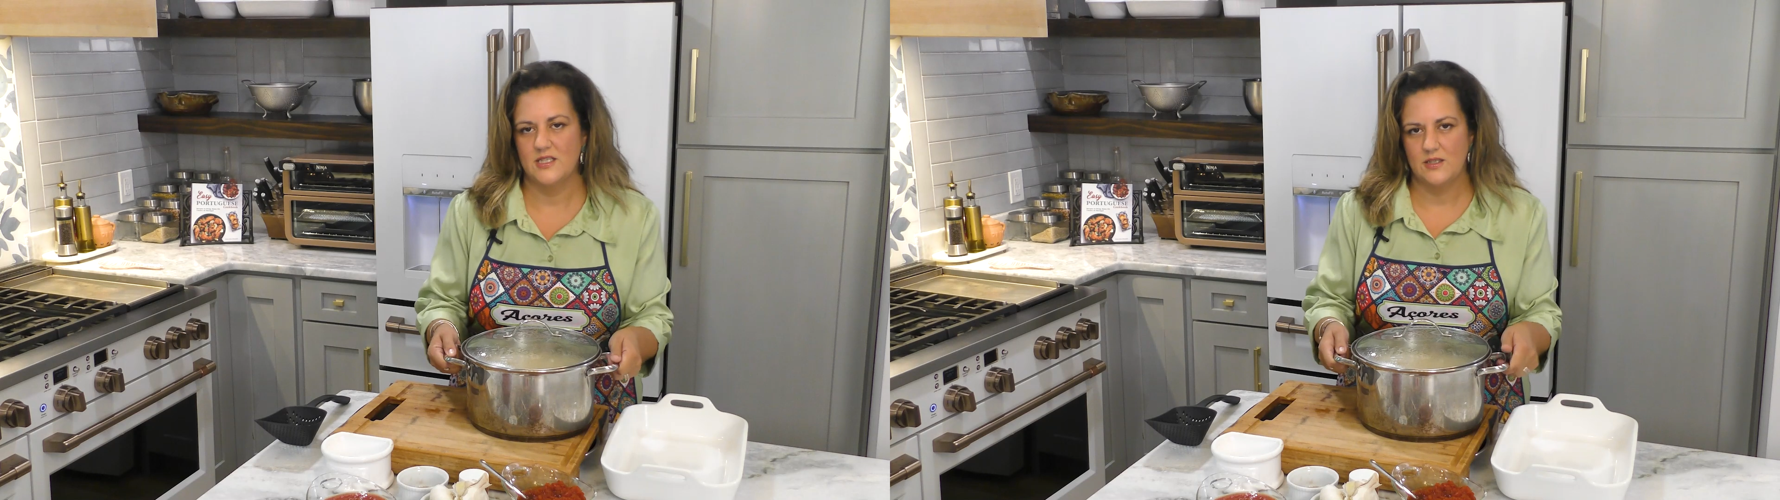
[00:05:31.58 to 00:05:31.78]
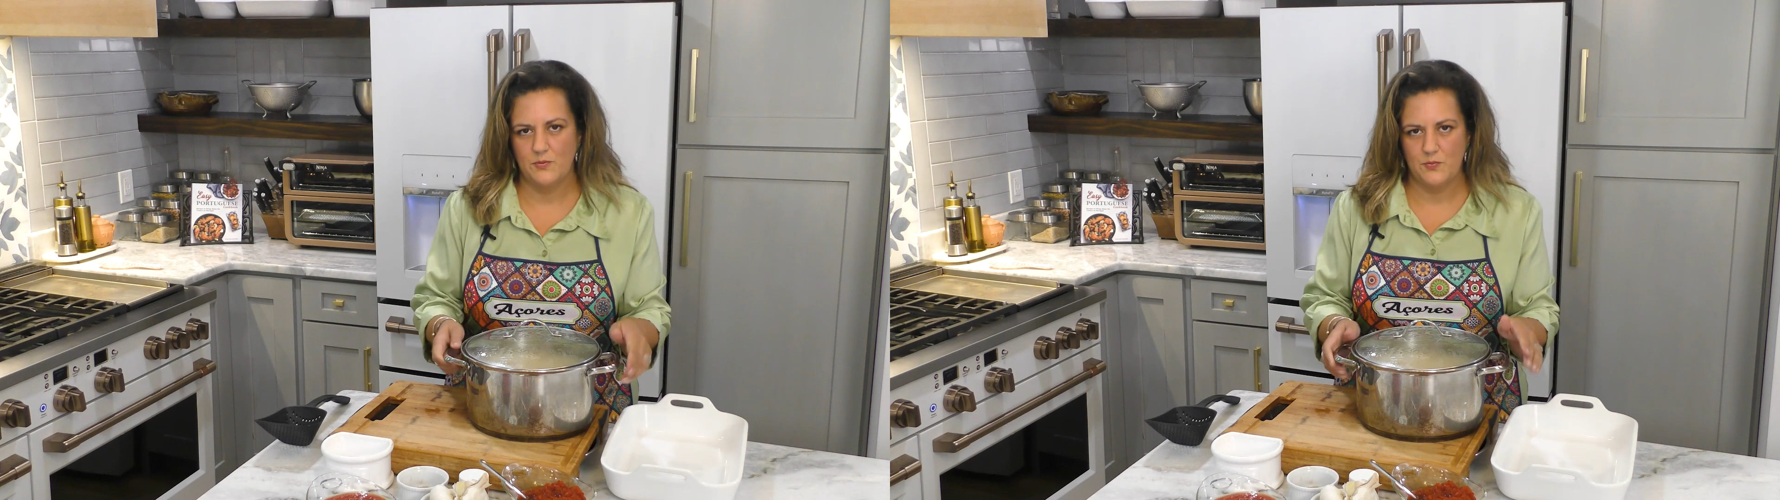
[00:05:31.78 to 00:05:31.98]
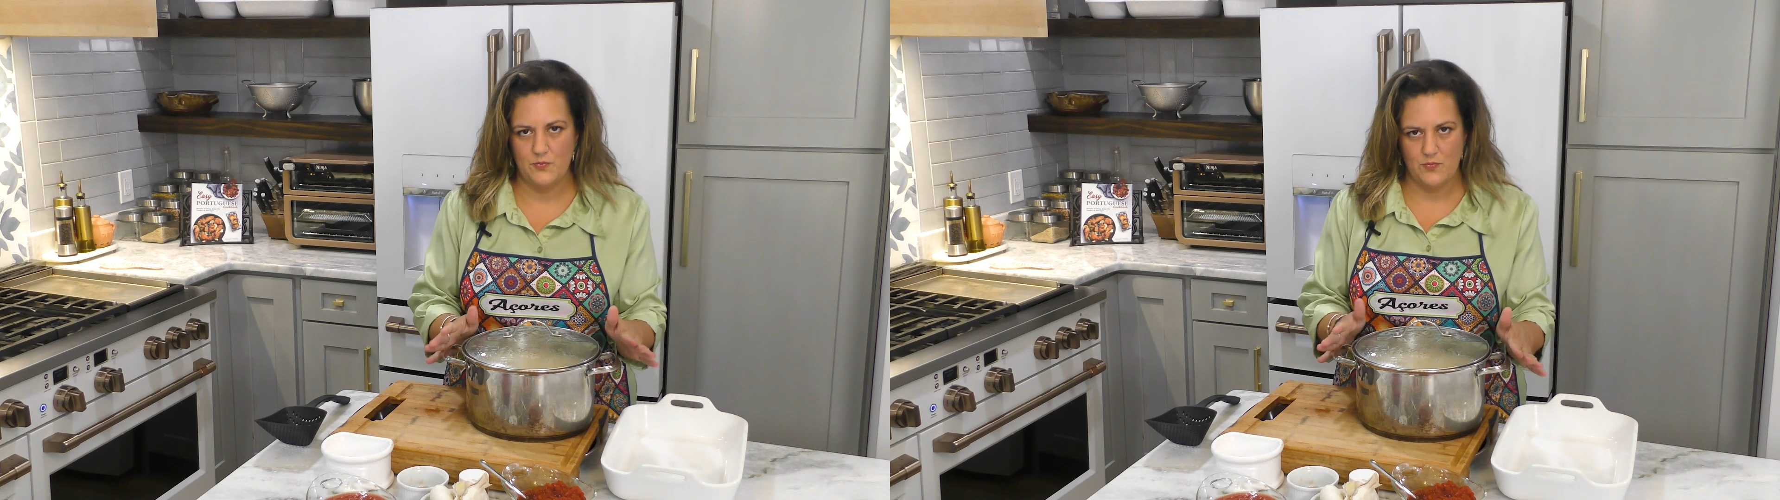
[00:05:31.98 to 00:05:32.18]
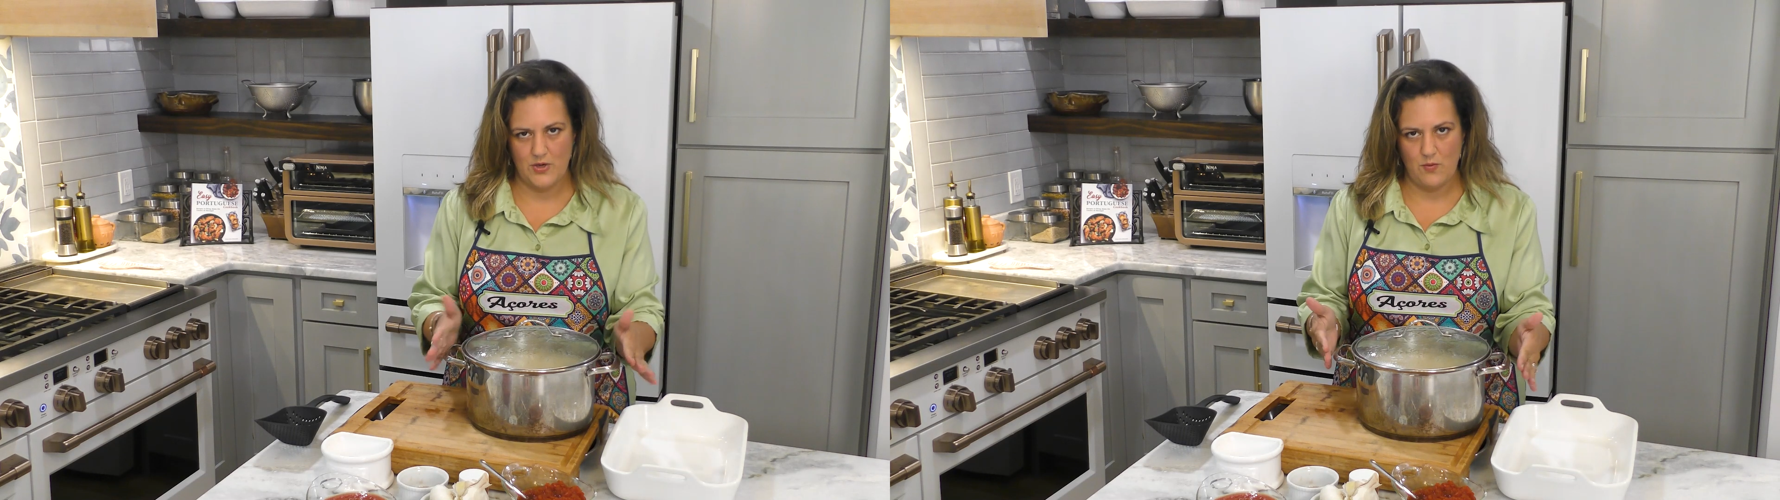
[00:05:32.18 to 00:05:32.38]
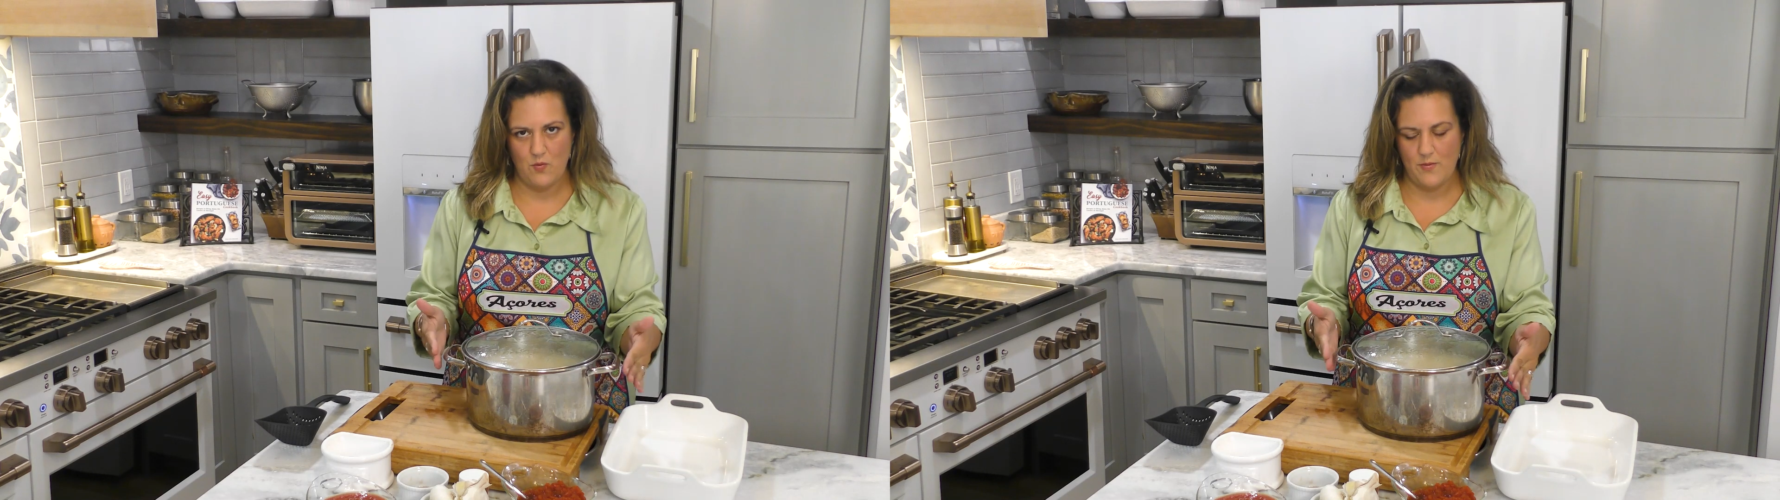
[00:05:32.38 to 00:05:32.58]
still
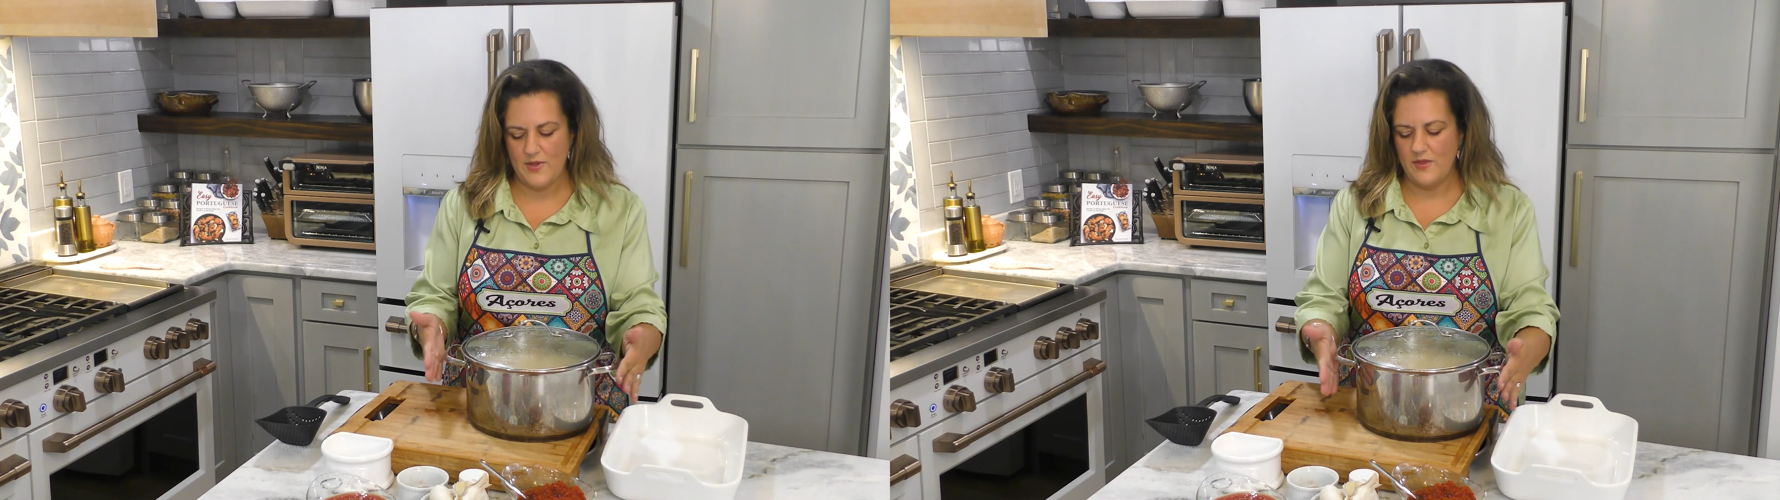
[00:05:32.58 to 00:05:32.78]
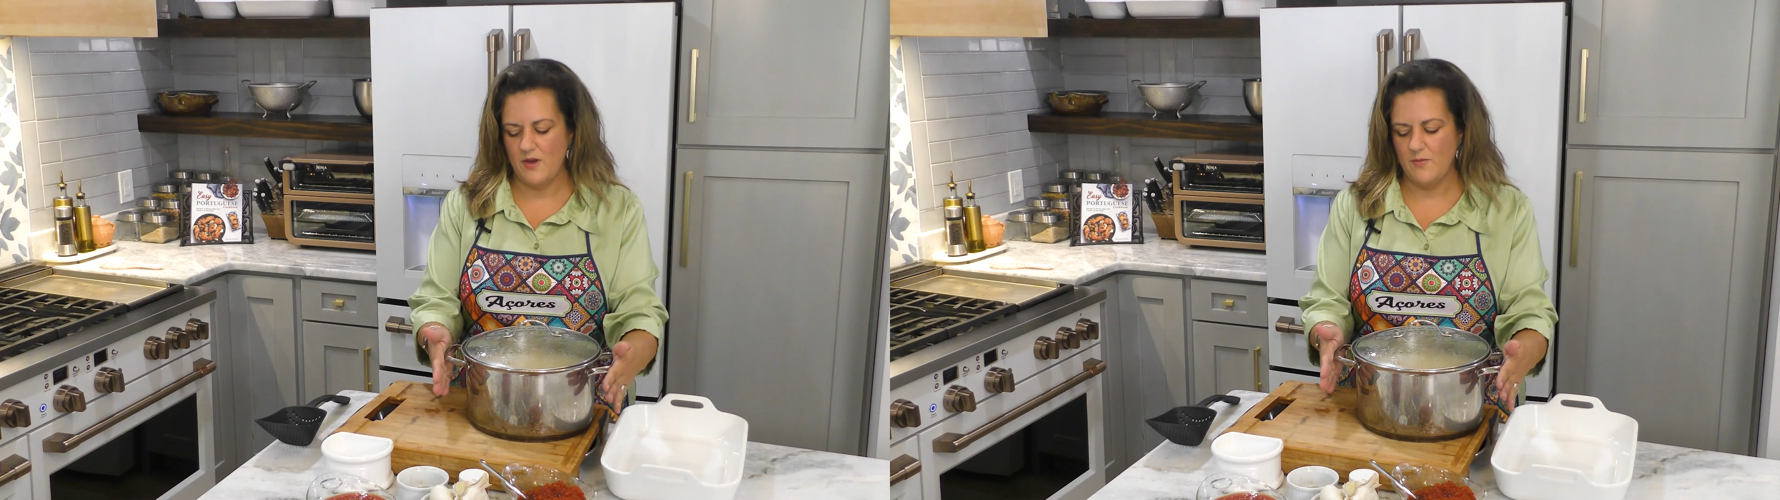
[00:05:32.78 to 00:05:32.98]
pretty warm in there,